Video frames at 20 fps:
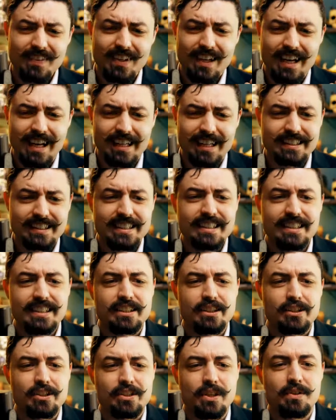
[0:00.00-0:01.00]
I see this
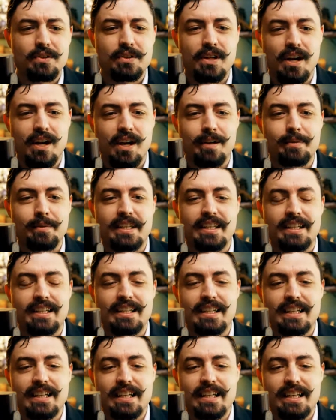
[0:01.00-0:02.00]
so common,
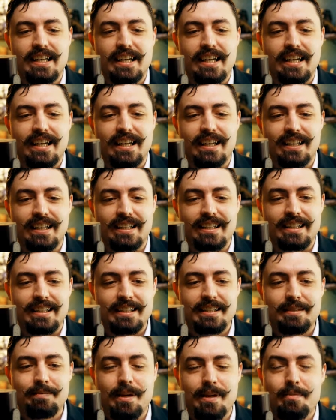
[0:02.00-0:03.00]
and
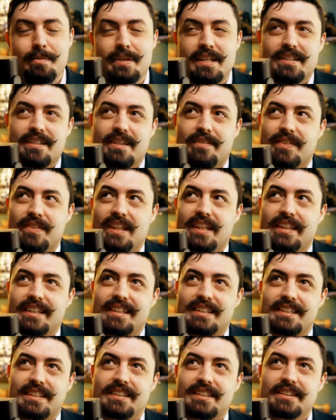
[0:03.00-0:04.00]
this may be something
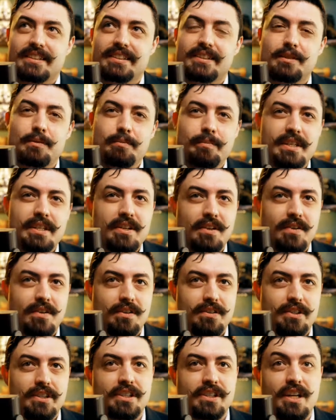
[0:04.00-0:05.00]
that's a little bit hard
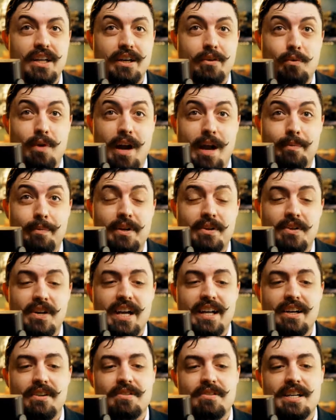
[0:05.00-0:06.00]
to kind of wrap your
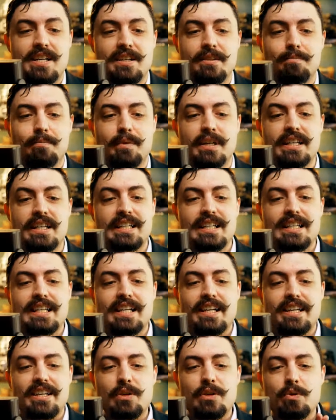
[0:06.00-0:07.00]
head around, but
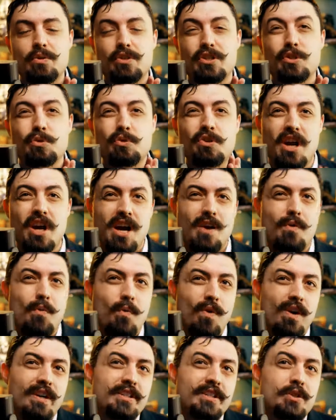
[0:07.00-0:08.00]
you do not
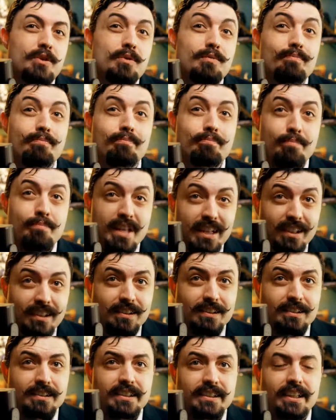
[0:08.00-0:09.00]
want to
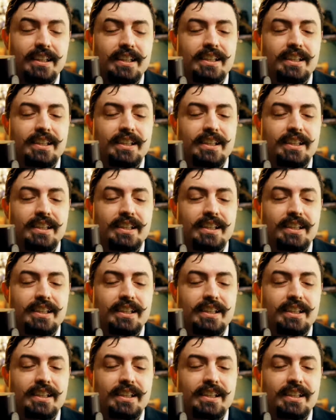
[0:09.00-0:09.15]
build